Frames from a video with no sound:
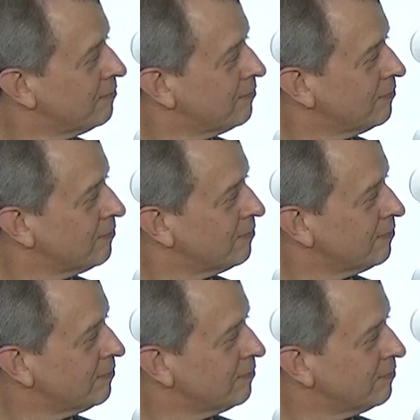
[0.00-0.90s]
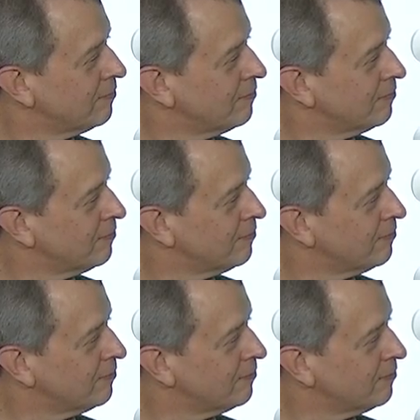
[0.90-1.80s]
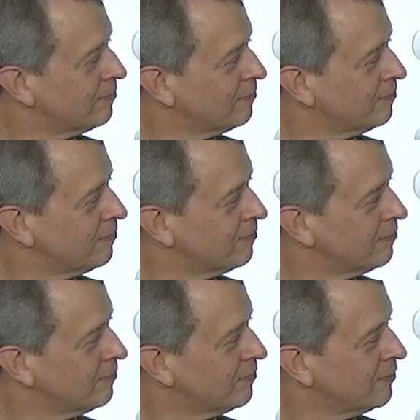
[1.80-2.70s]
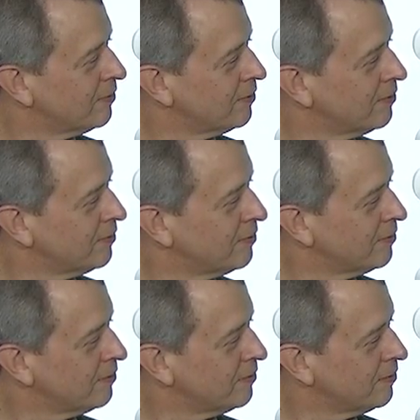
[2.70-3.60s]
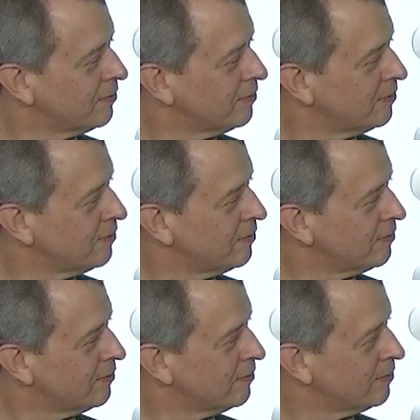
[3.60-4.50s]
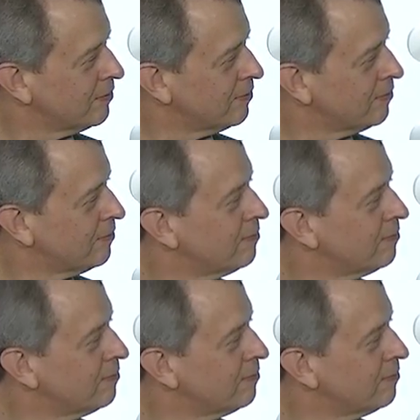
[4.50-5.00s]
(silent)